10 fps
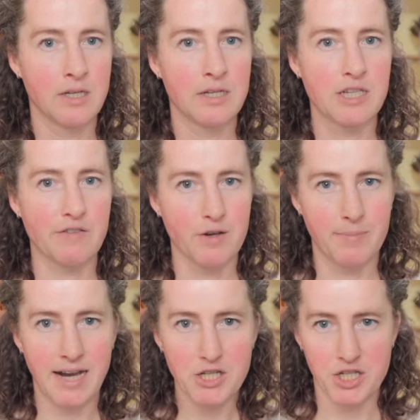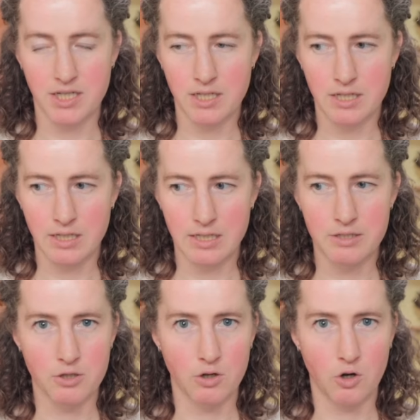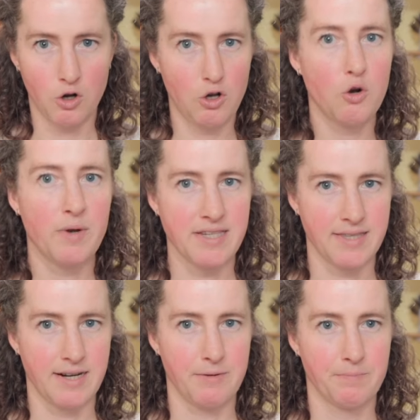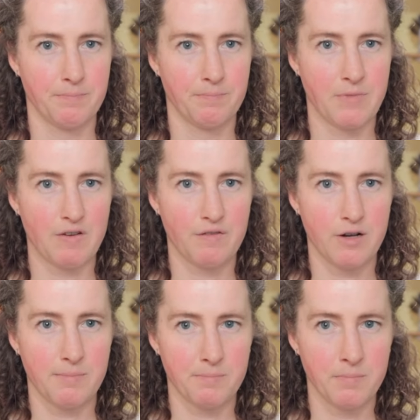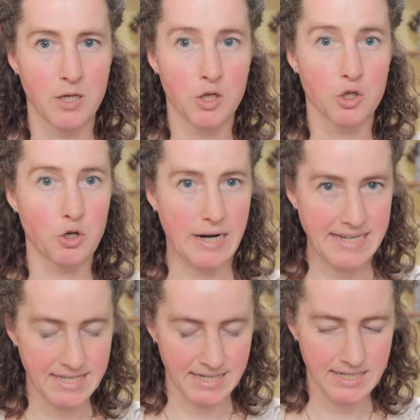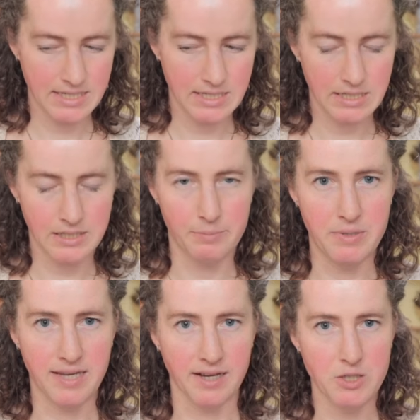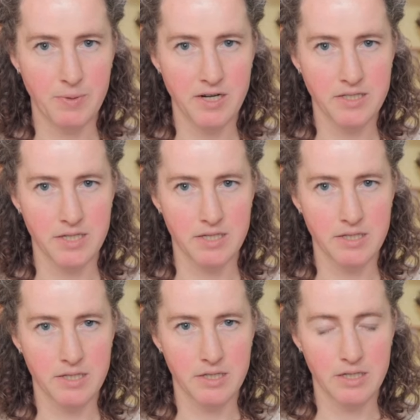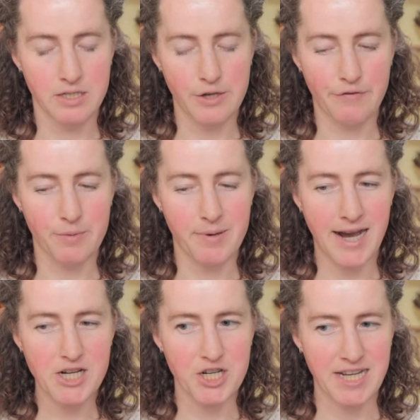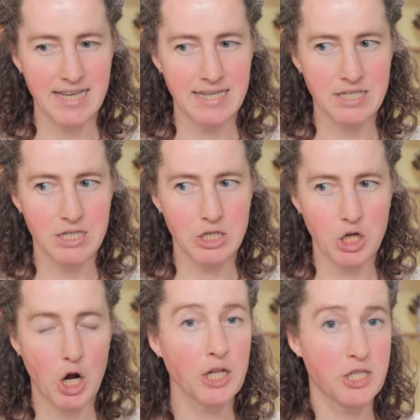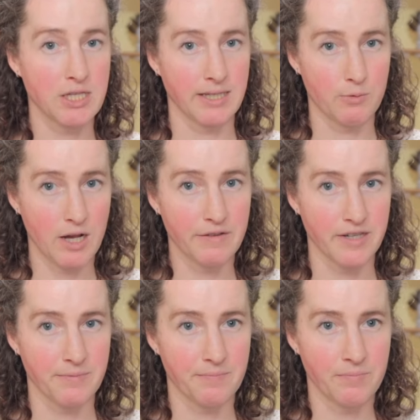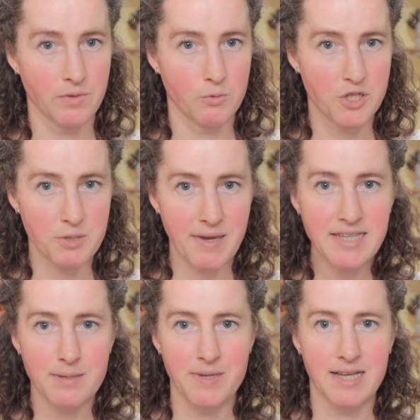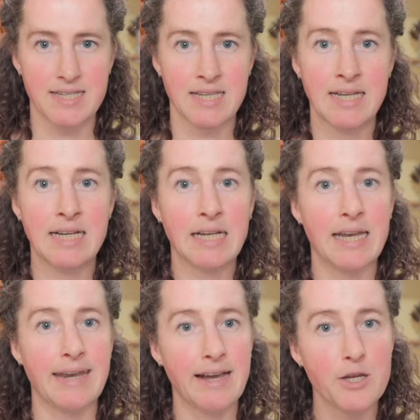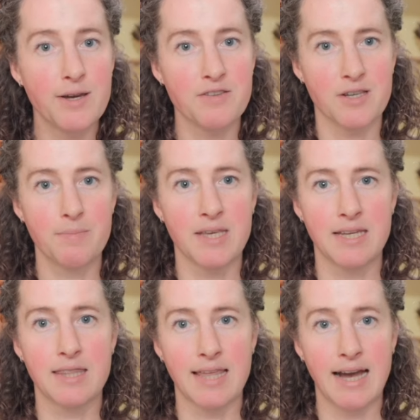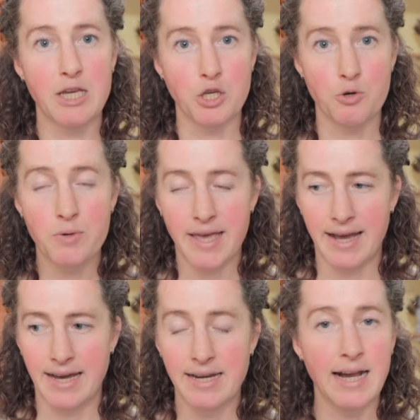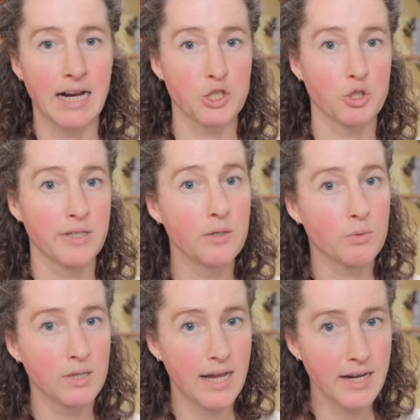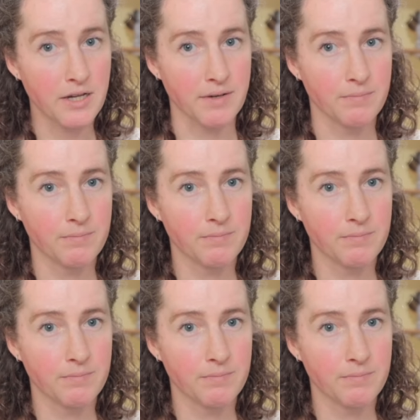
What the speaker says: Self-compassion is always there. From crisis to peak experiences, self-compassion is constantly relevant, which is amazing because now you have something that you can actually rely on.